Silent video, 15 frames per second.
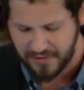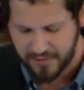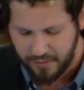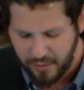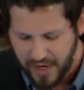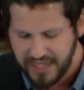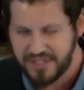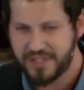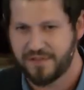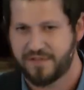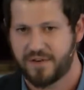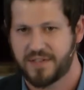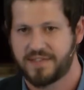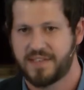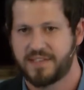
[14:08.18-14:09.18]
the question
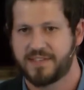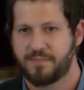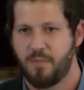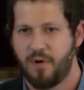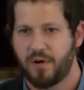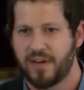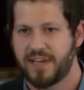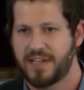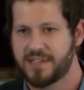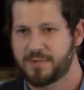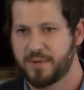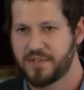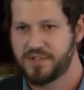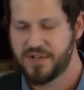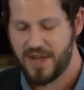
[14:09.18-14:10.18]
for us this morning as
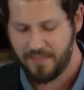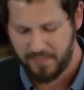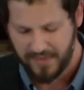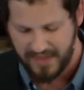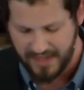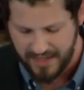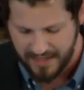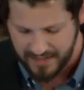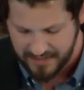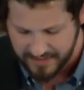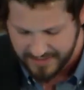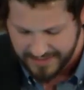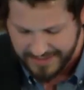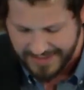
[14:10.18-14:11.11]
we jump in